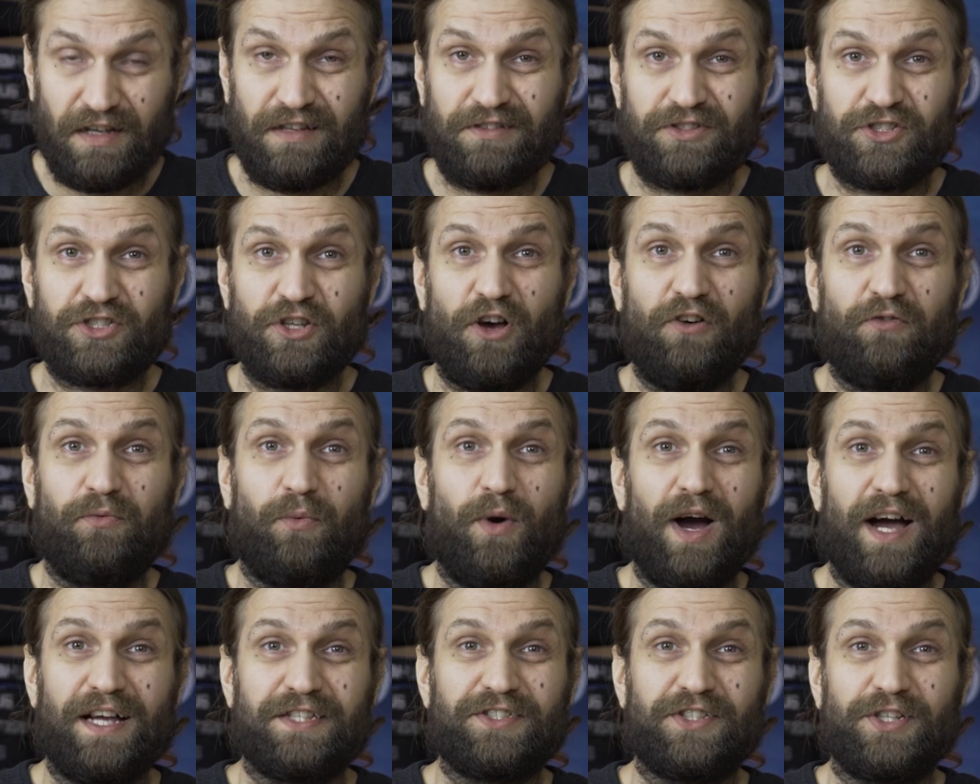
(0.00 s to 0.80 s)

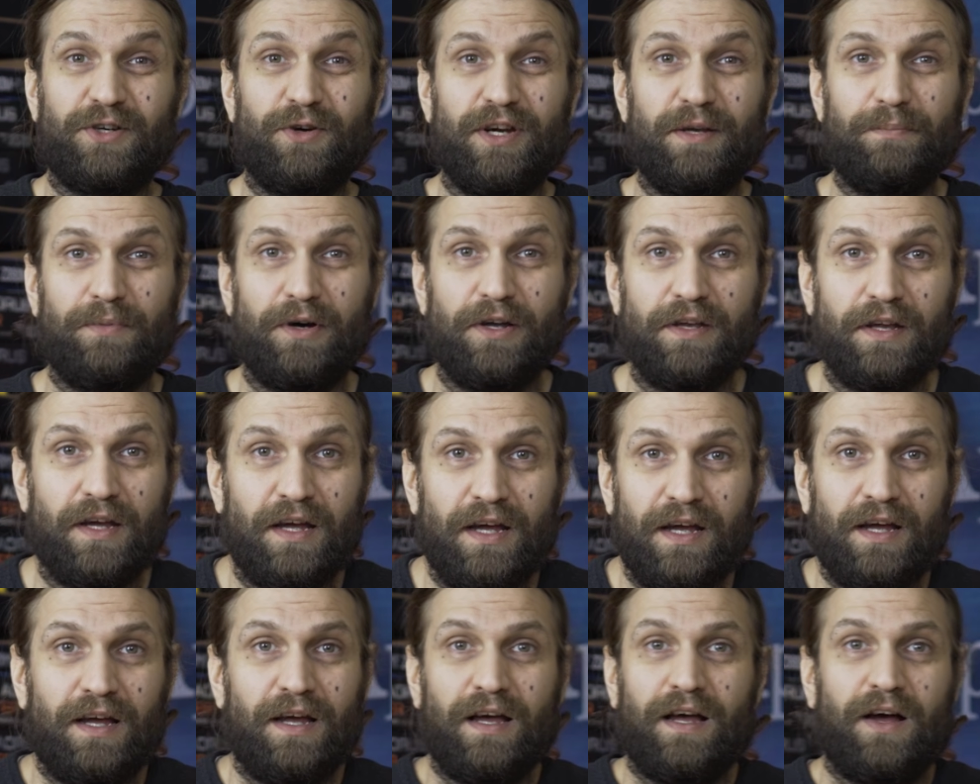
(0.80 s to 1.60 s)
software to do it, but
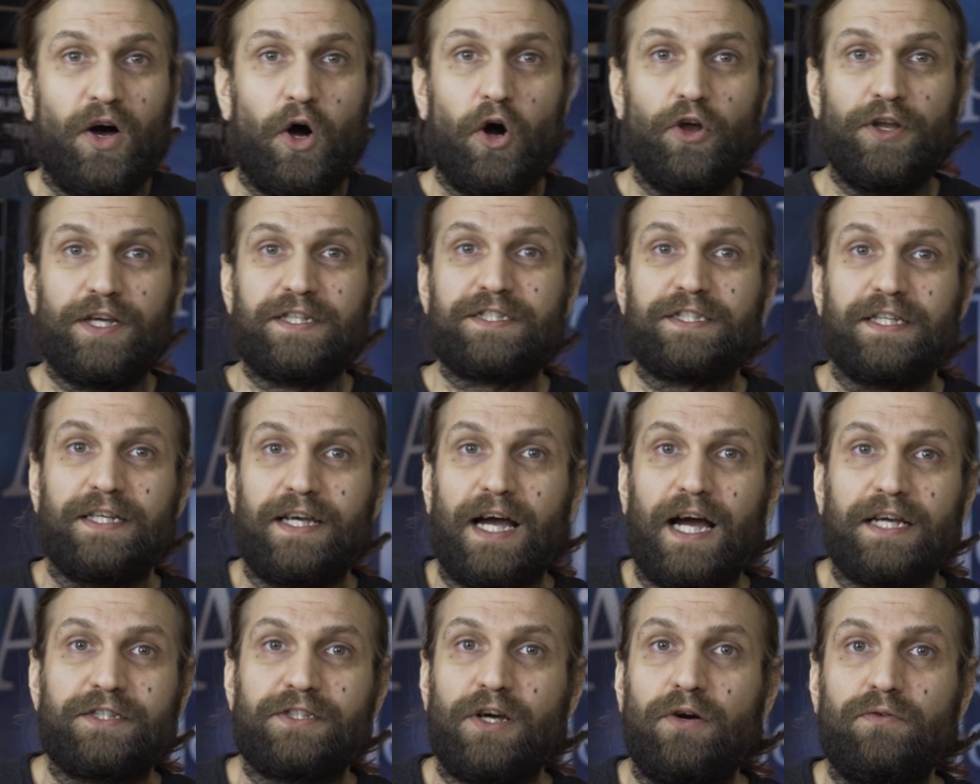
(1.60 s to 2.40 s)

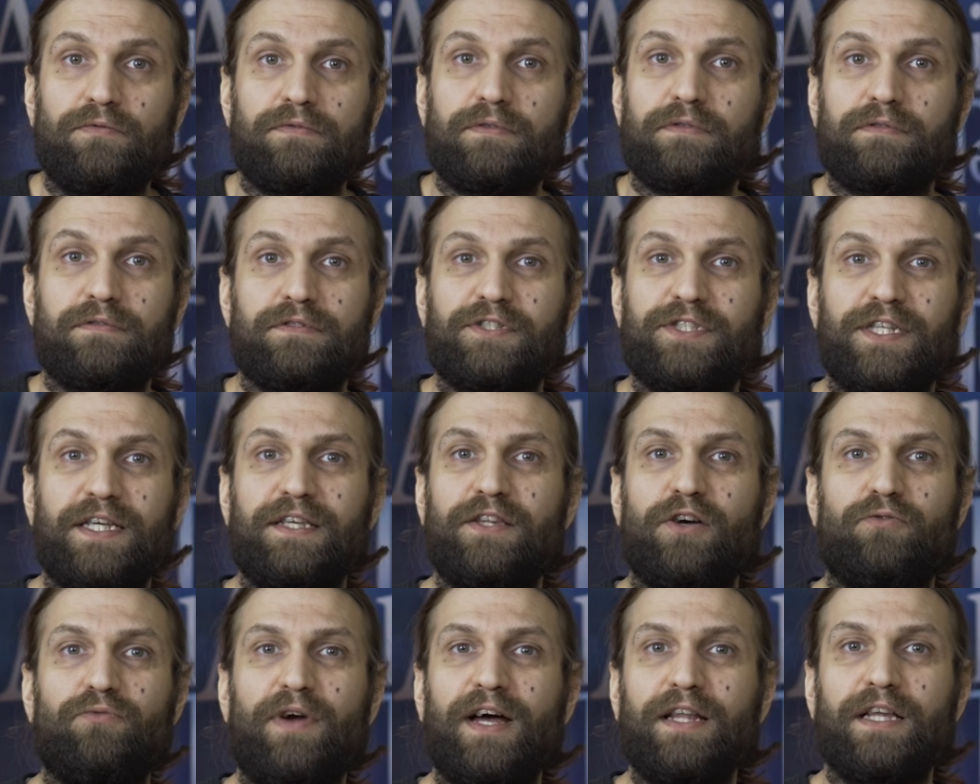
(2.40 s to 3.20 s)
honestly, I don't
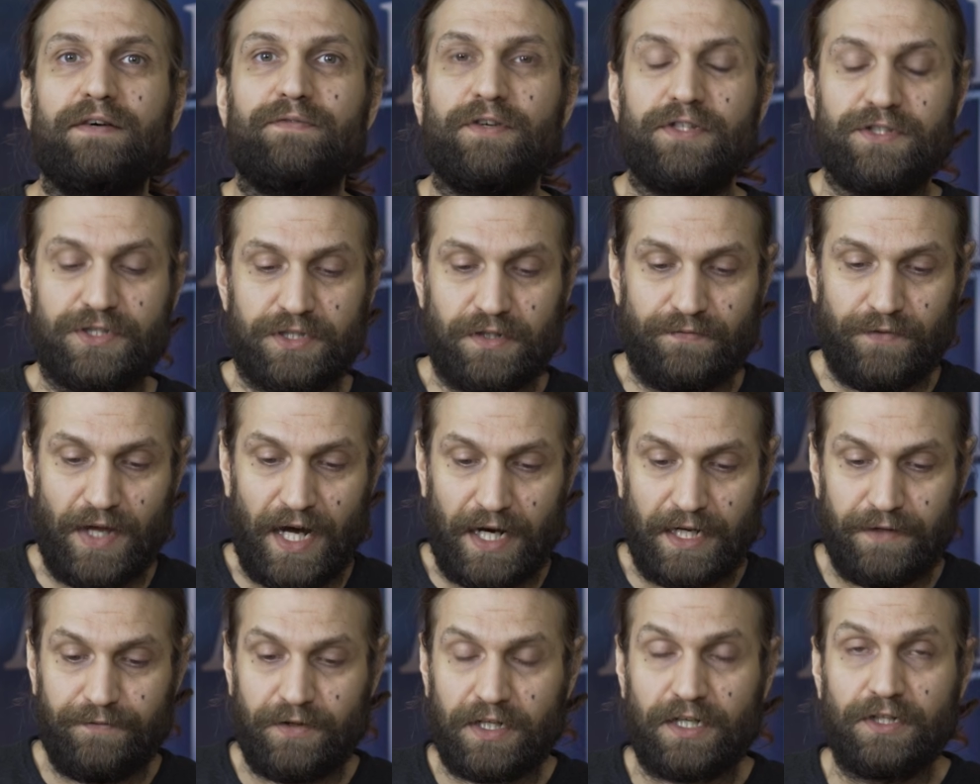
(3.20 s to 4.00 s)
see the relevance of
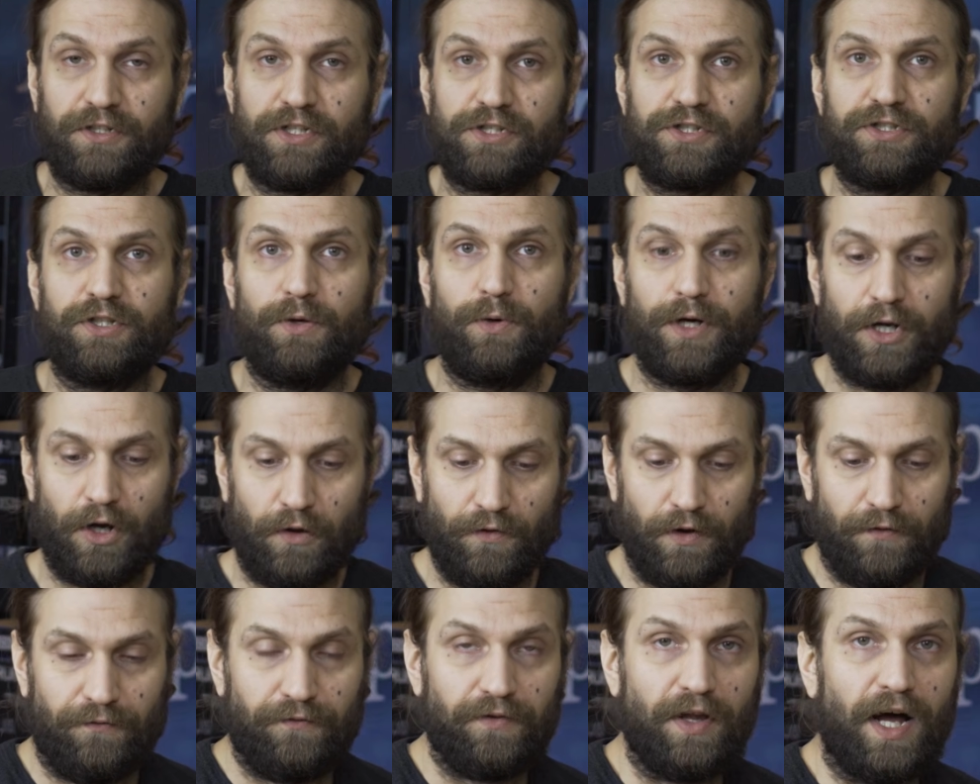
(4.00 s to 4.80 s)
that. If you can just do it
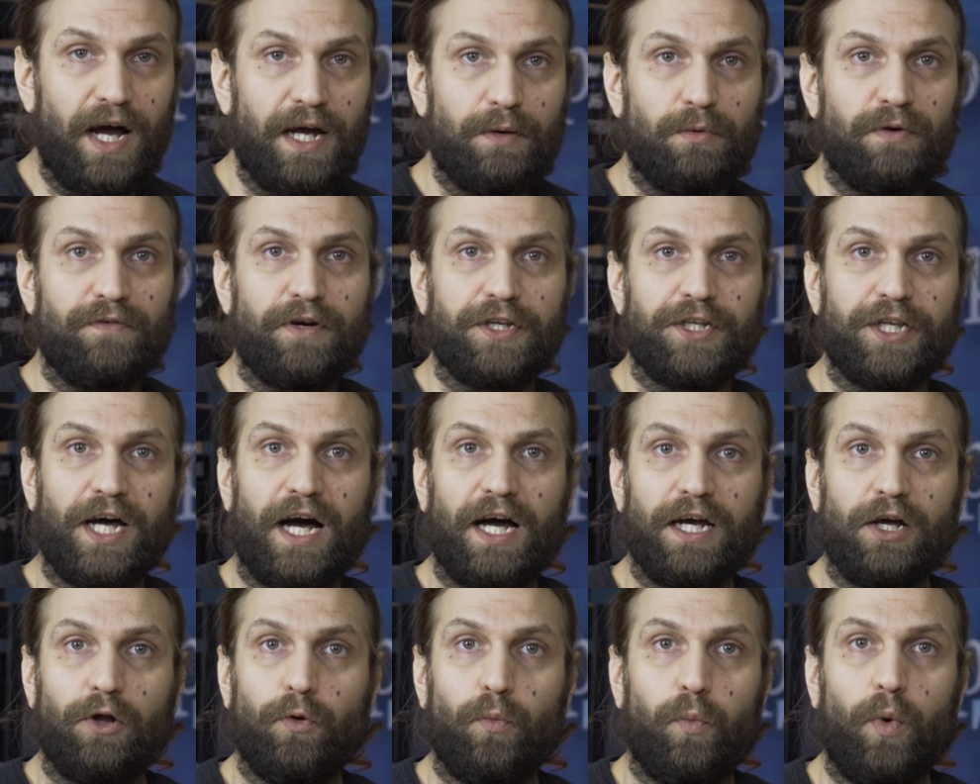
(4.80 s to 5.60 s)
on the fly with a
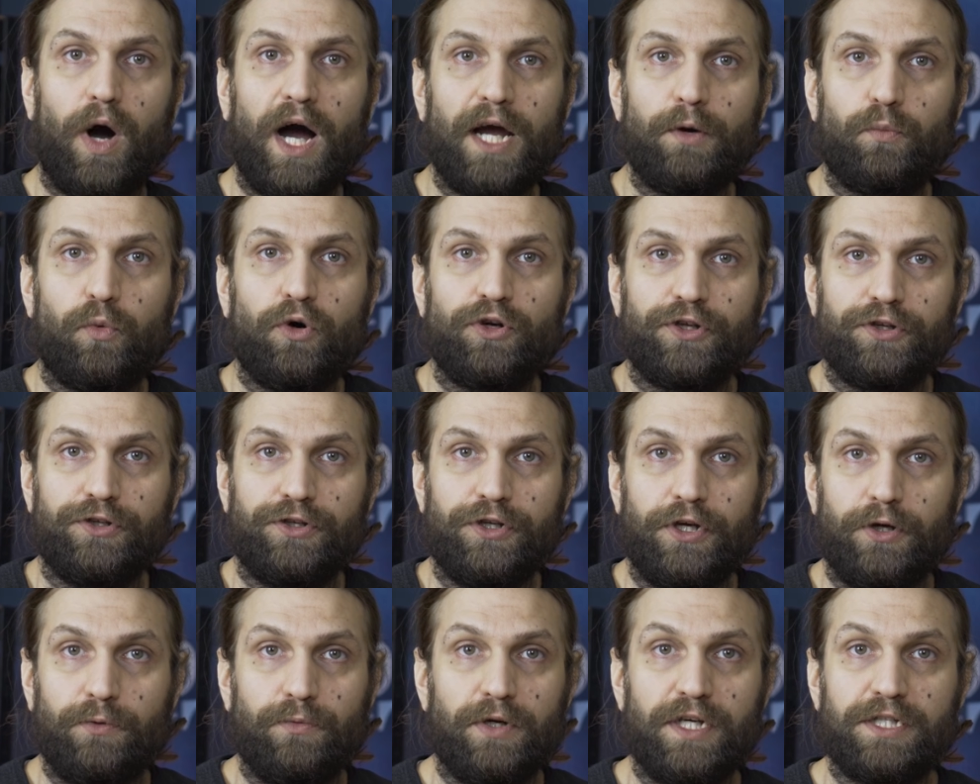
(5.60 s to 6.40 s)
dial, why
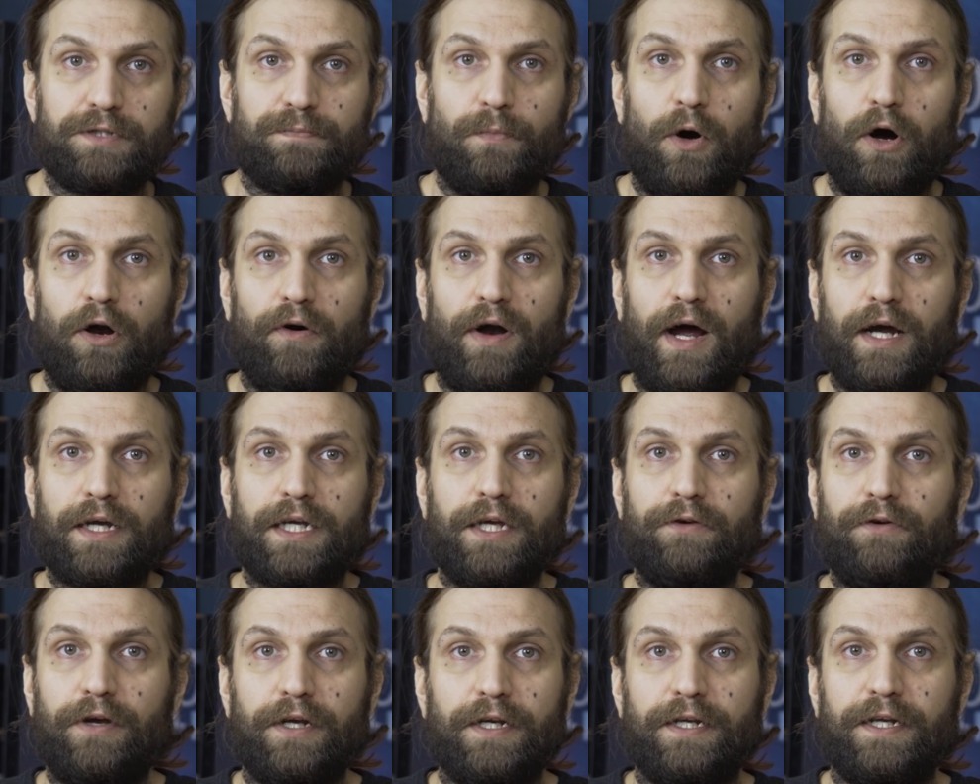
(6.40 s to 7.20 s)
wouldn't you? It's more
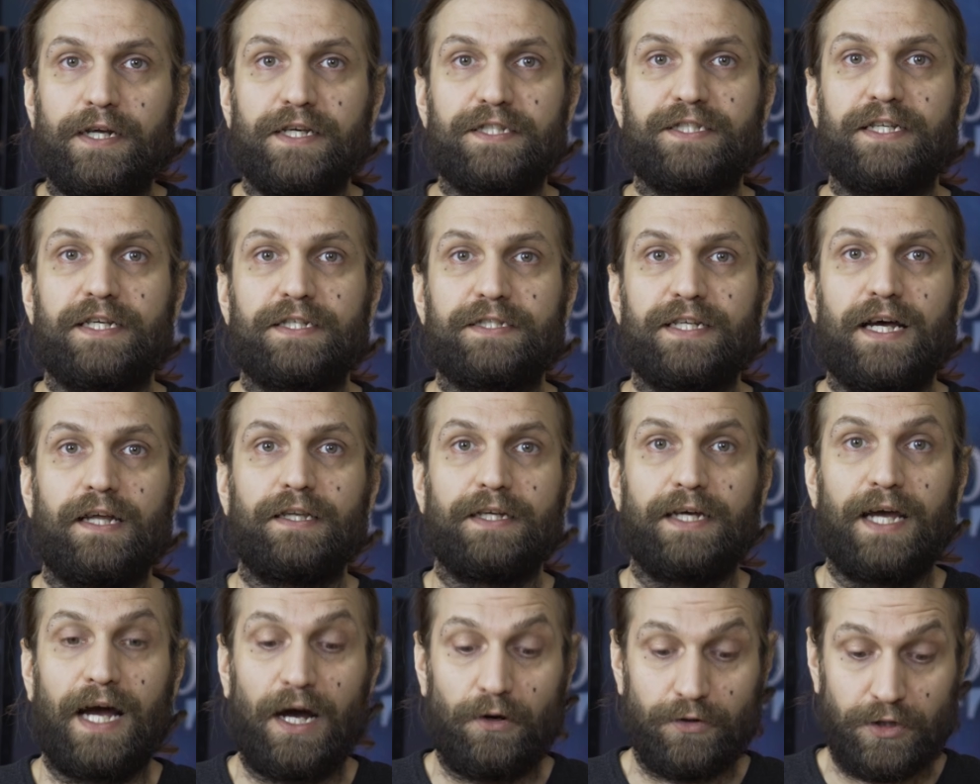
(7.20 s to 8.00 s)
accurate and it's
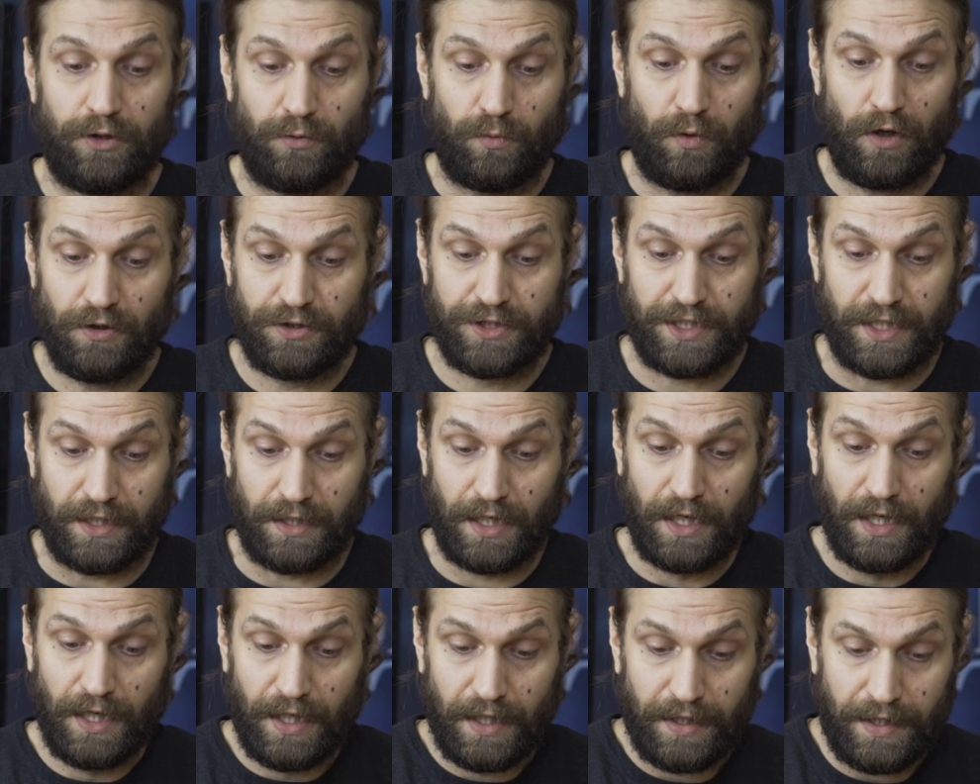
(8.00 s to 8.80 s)
exactly how you want it.